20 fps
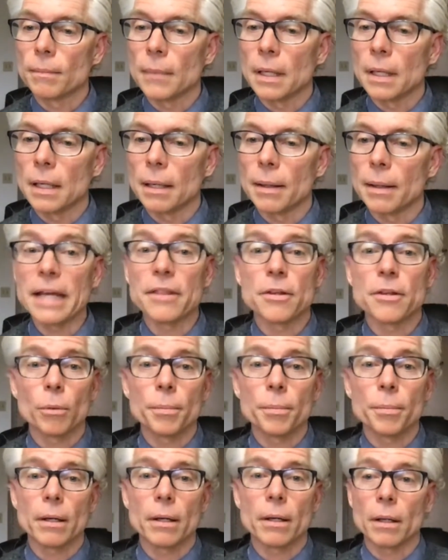And there
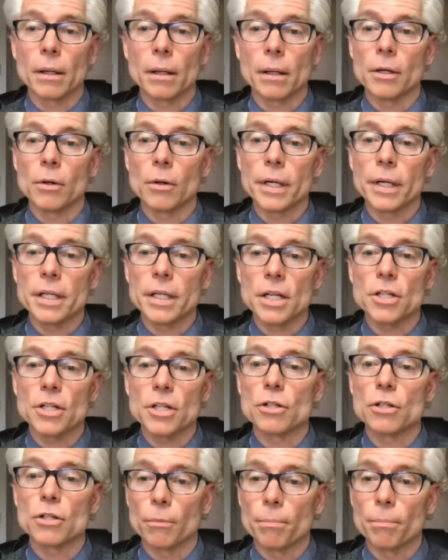will be an
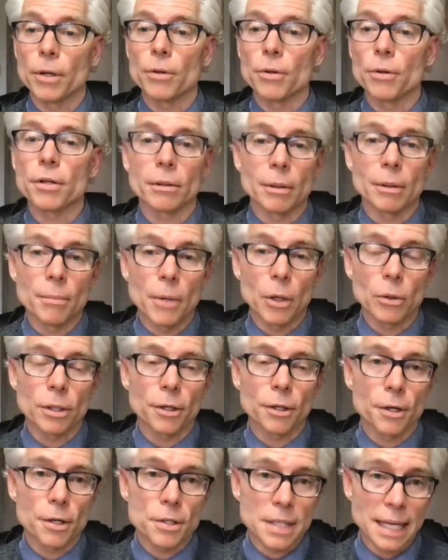orientation for both our
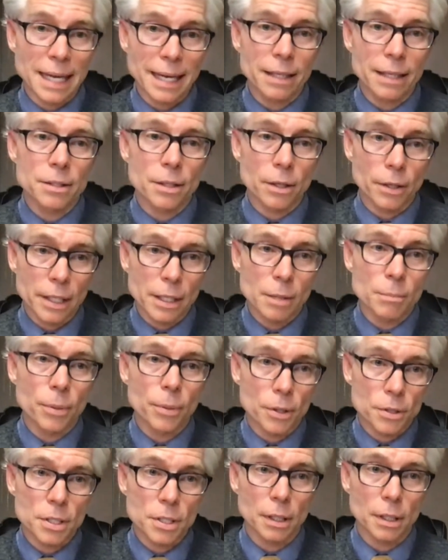remote learners and our
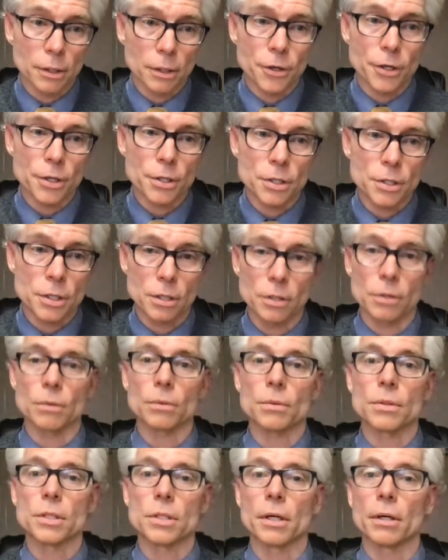in-person learners
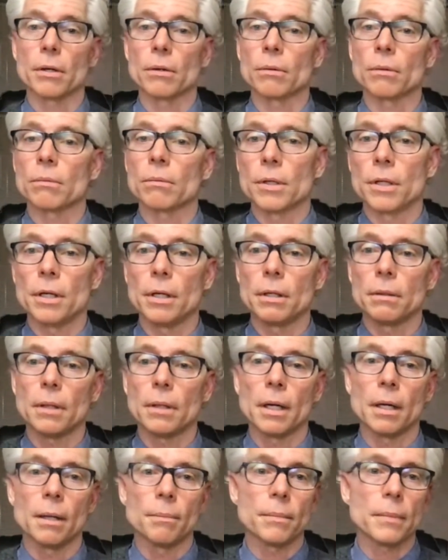too. So
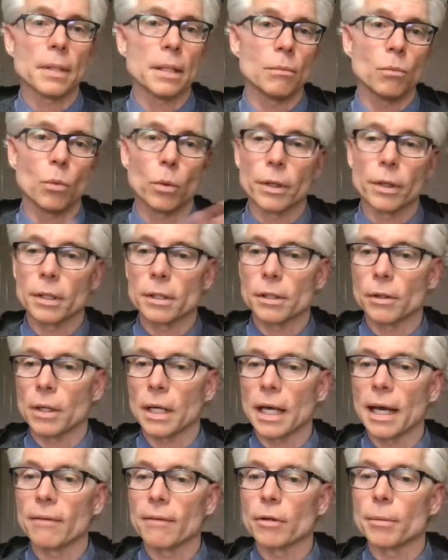we're
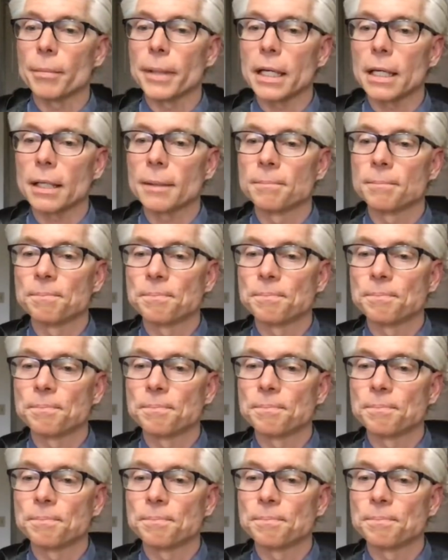including everybody.